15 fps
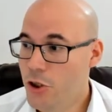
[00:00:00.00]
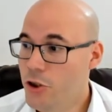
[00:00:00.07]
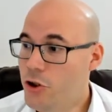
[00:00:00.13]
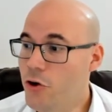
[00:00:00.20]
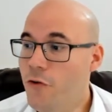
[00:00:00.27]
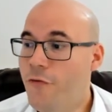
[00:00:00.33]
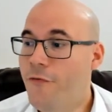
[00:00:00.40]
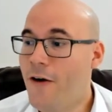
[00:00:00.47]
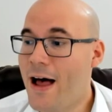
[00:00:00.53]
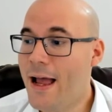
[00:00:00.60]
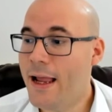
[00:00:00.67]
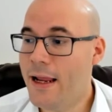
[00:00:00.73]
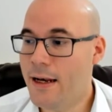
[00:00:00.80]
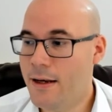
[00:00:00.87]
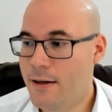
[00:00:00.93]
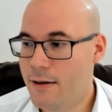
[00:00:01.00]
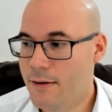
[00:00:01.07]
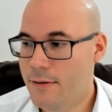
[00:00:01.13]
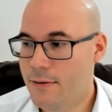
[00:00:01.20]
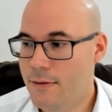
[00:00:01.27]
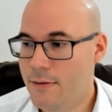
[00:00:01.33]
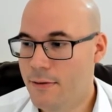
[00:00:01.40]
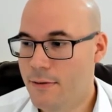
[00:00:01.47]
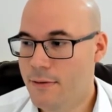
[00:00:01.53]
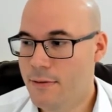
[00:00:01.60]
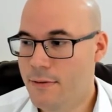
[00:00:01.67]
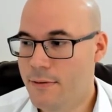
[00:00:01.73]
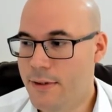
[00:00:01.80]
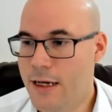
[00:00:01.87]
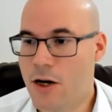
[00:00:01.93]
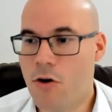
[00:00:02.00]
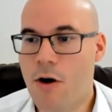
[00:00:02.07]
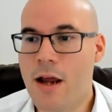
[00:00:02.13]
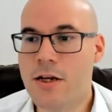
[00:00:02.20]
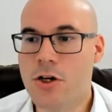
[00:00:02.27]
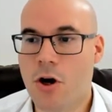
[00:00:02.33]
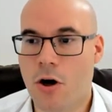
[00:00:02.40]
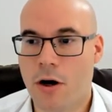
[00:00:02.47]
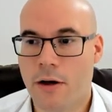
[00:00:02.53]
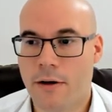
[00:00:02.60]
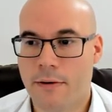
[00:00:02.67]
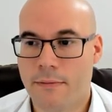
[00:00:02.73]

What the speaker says: to find the crash cart?